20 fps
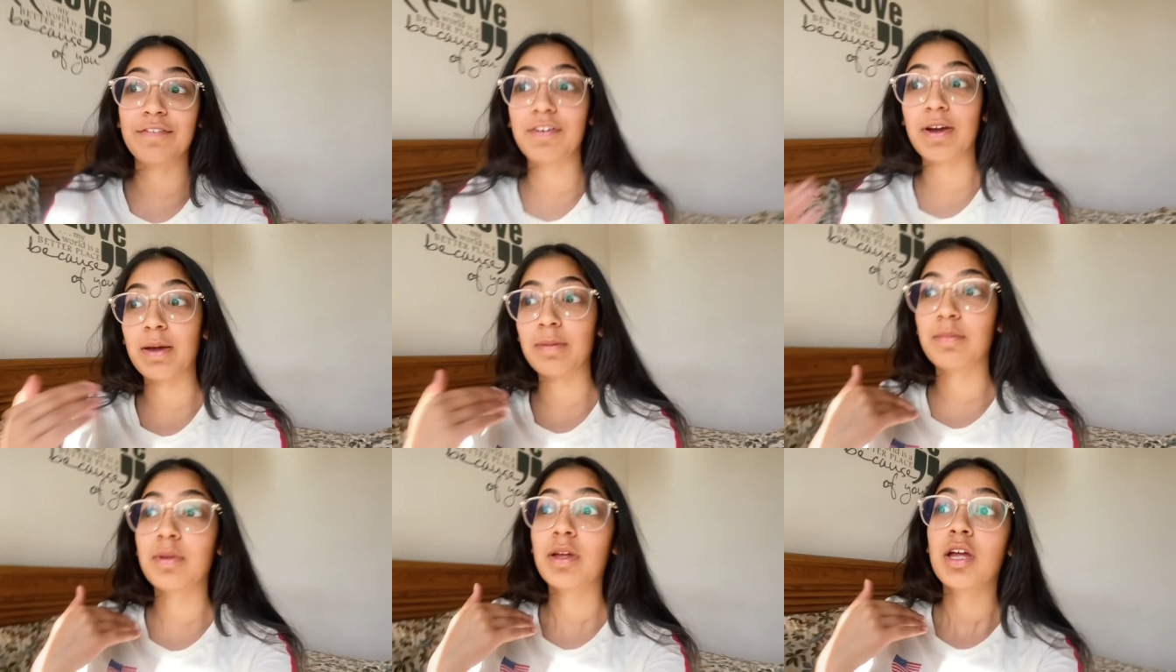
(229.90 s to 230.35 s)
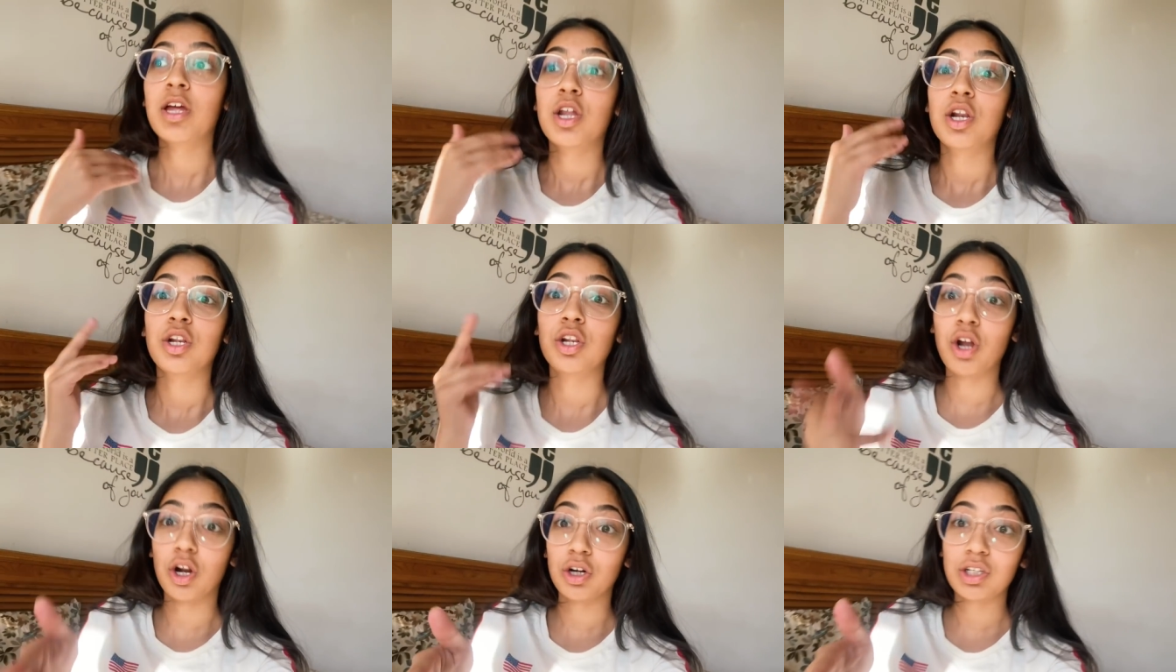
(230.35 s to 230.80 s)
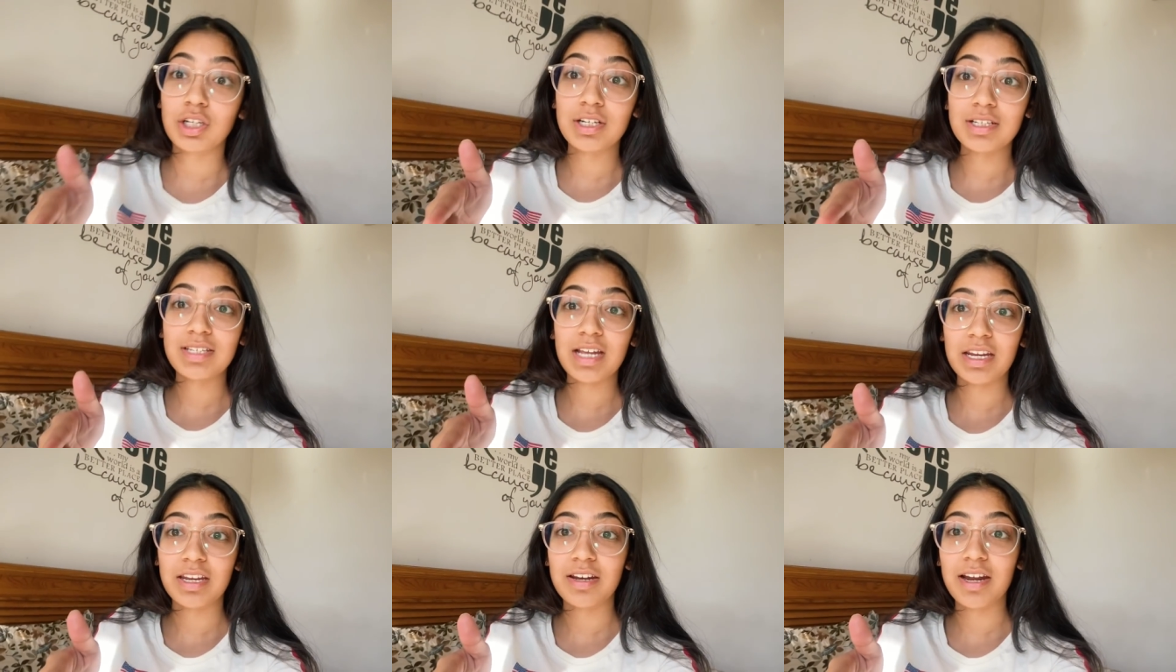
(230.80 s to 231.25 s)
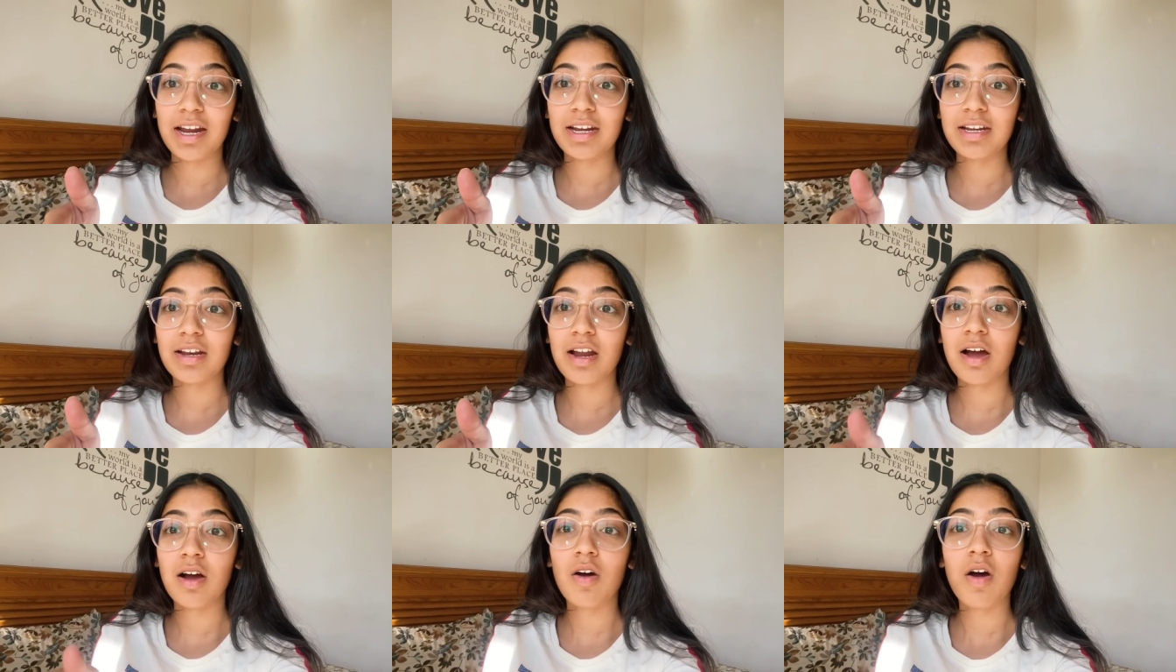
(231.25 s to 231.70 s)
I'm not gonna study right
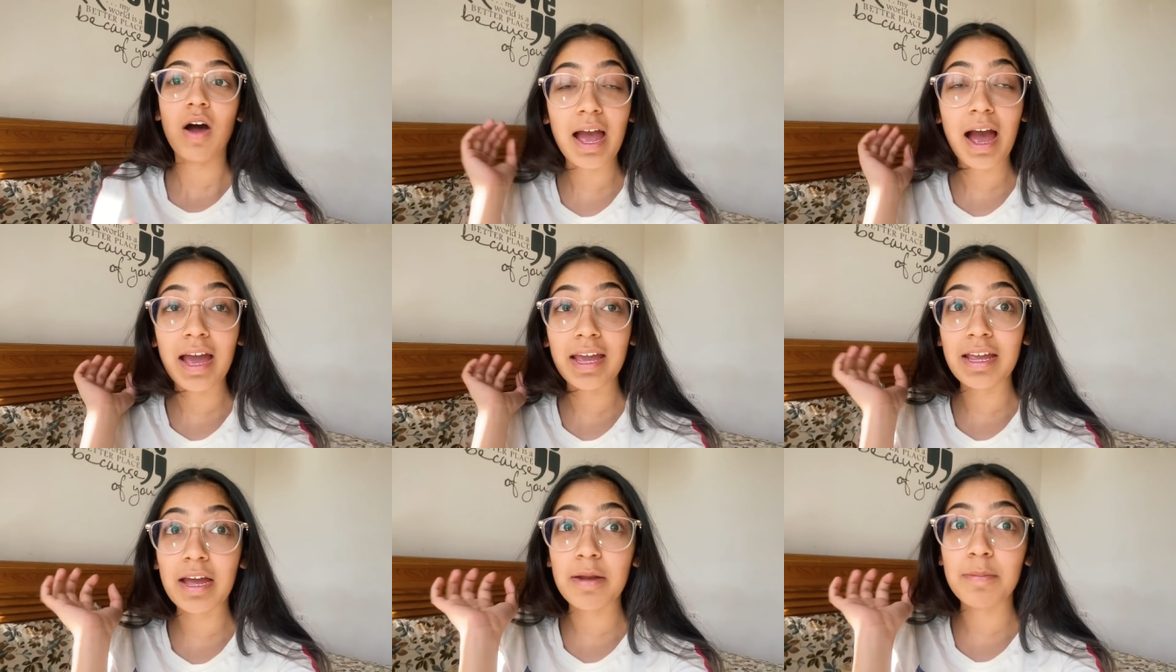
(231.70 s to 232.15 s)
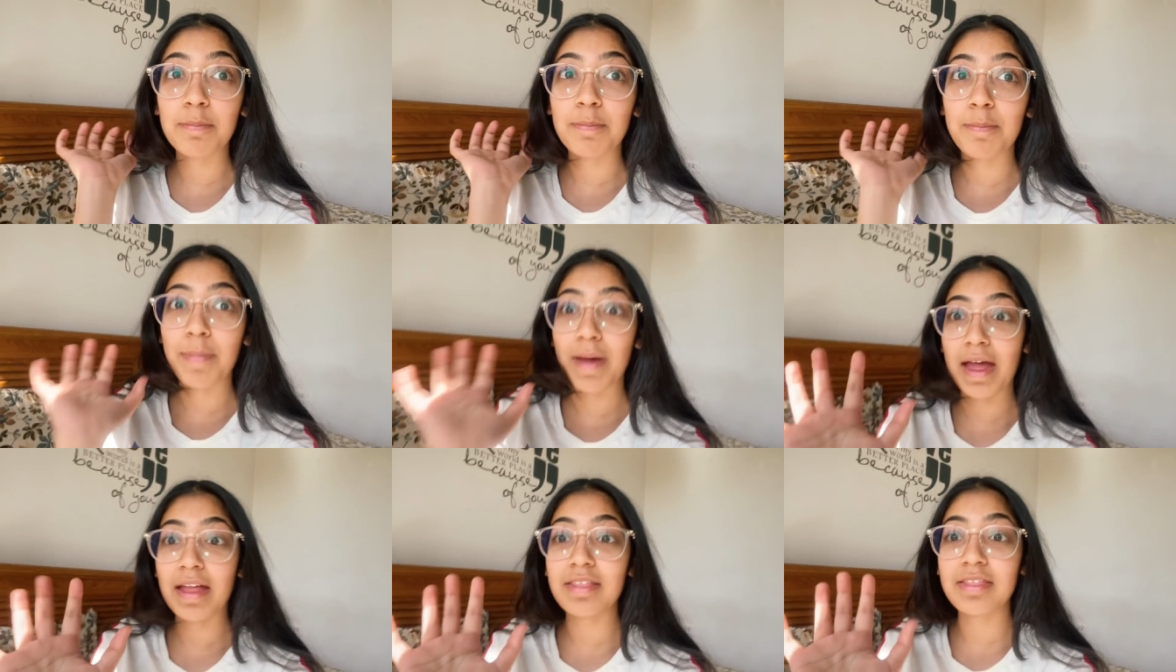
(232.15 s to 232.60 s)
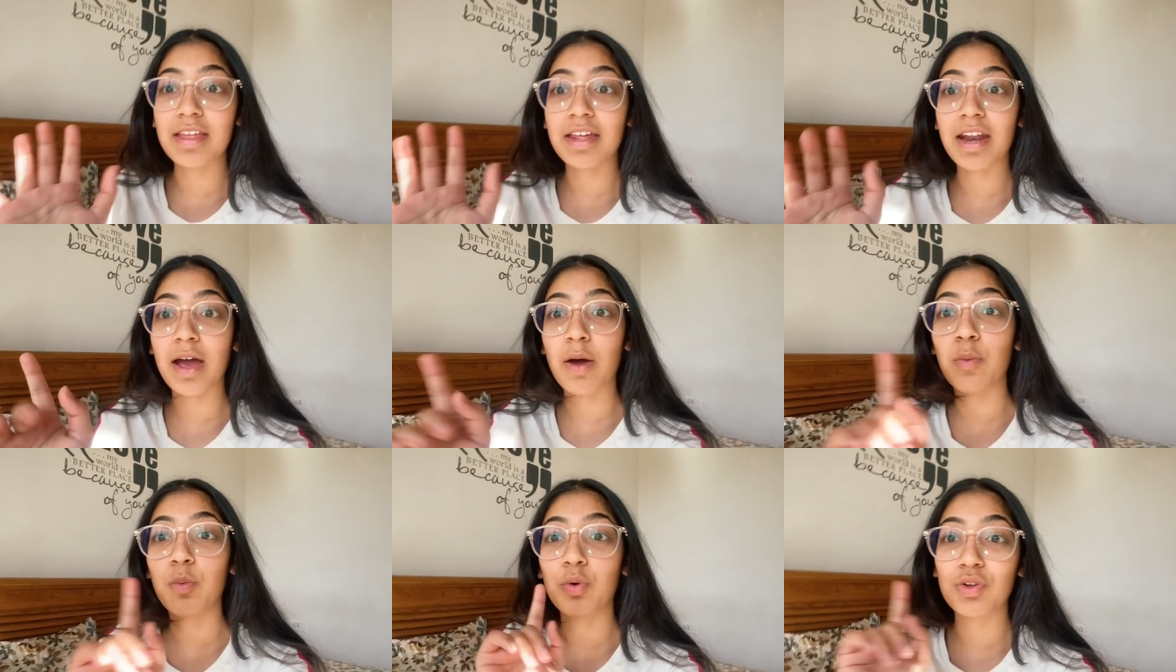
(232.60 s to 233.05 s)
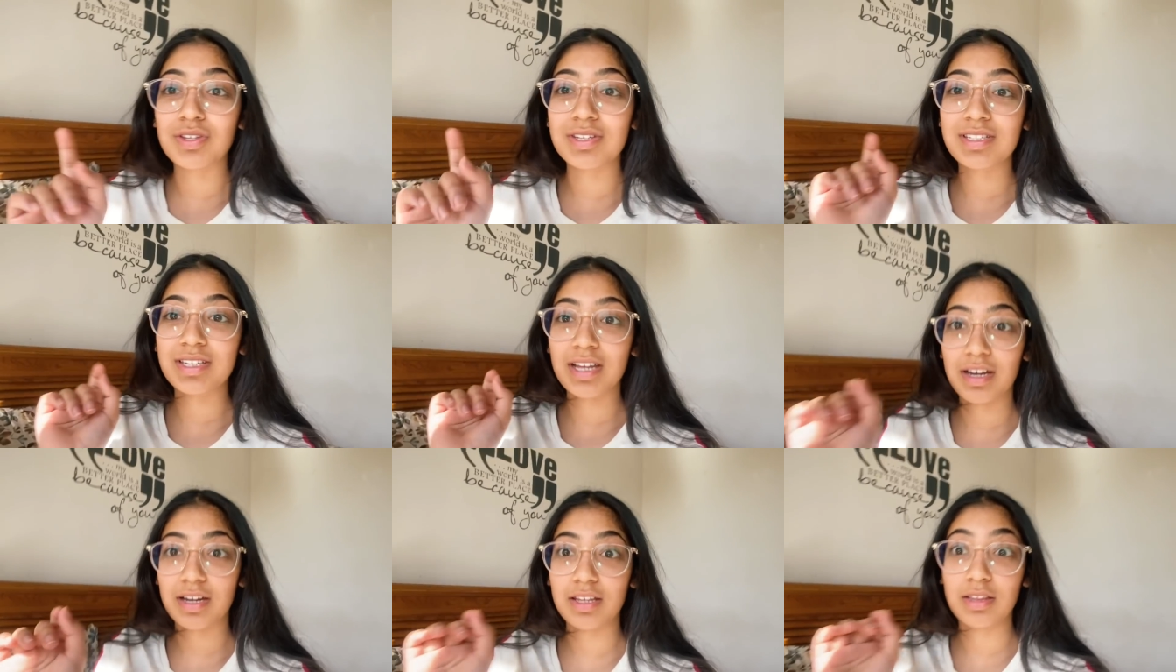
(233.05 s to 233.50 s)
now, I can bet that I won't
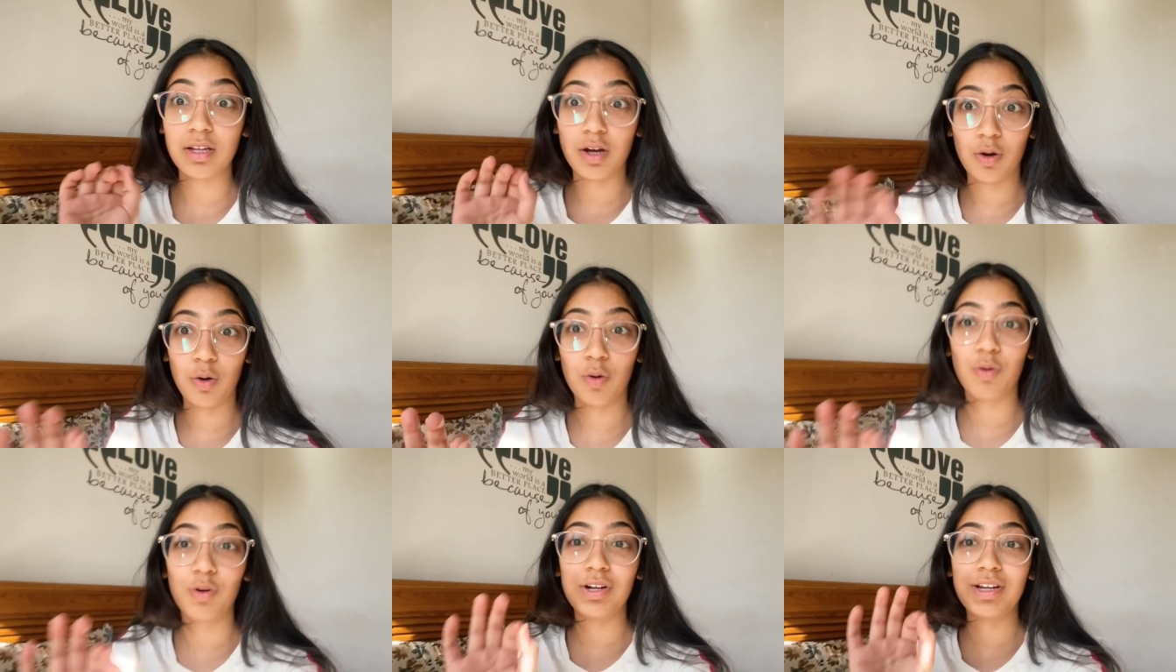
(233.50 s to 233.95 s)
study the whole